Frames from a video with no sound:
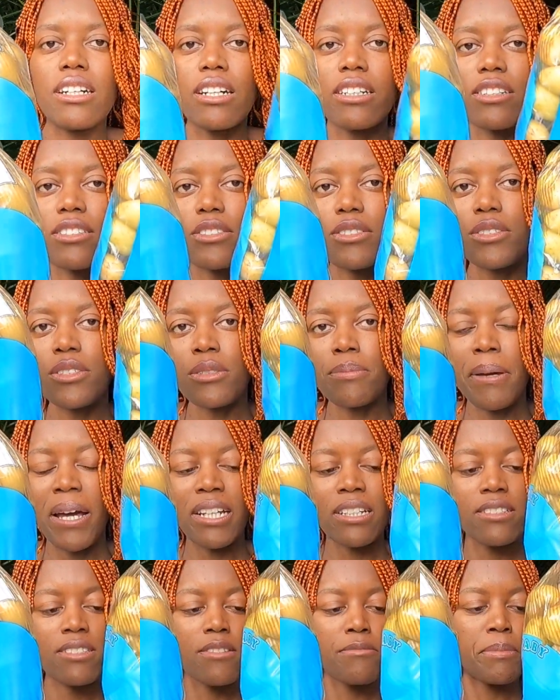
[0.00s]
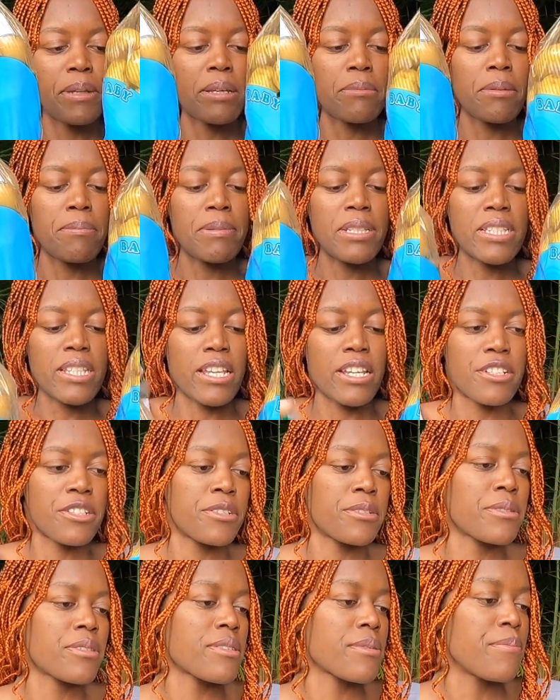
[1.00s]
I got 2 packets of baby
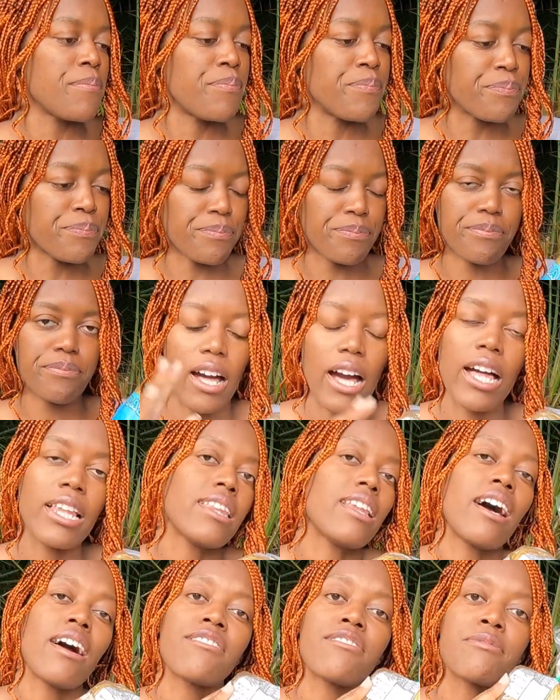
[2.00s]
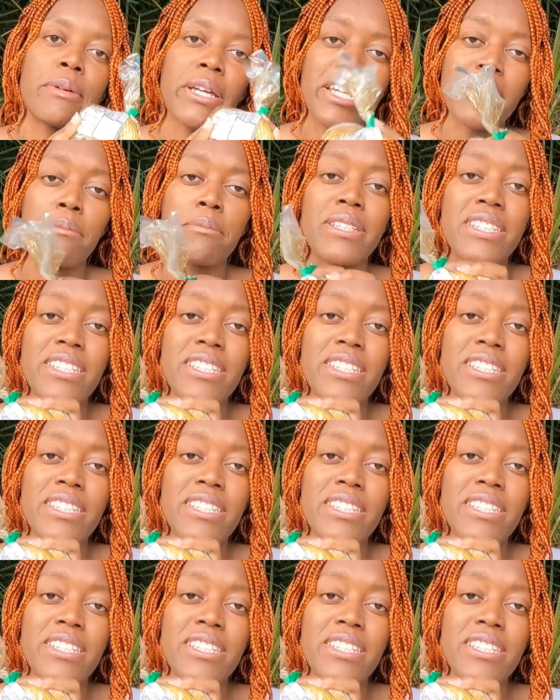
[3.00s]
potatoes. I love making